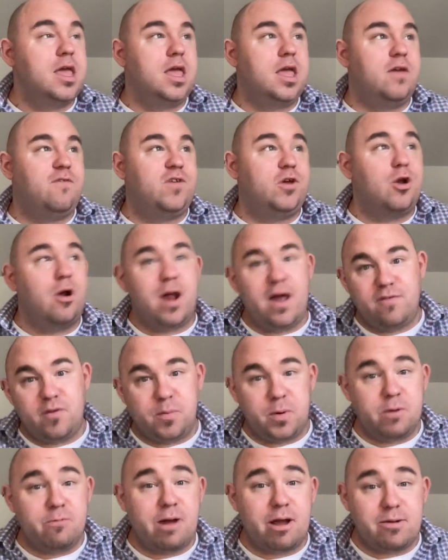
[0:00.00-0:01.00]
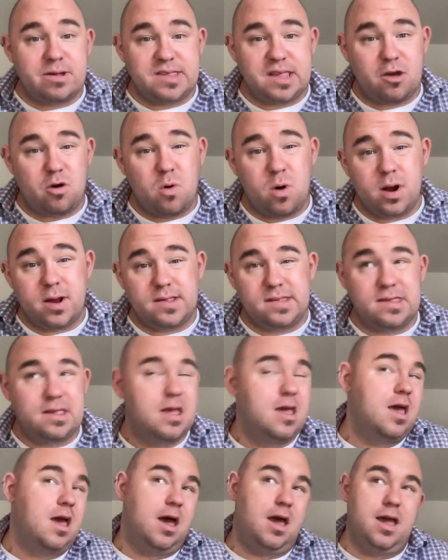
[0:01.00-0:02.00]
If you don't have a prerequisite course,
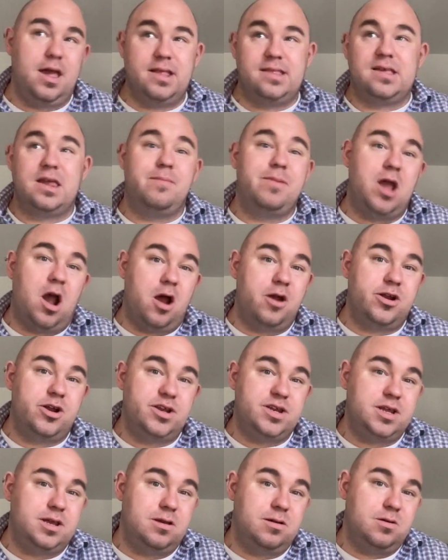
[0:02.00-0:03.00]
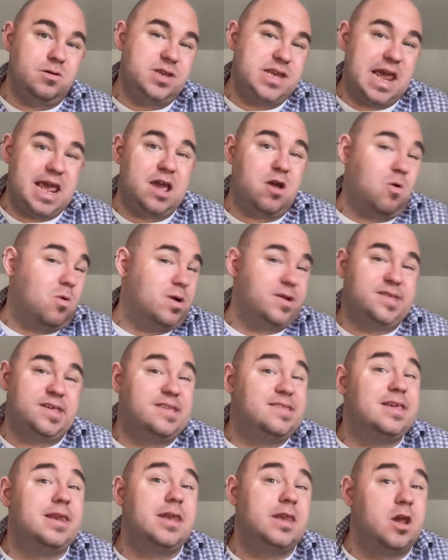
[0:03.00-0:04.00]
uh, it's going to be harder to take or
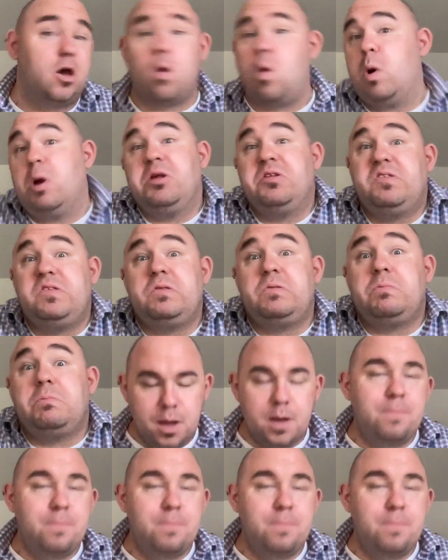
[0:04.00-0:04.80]
succeed in a course.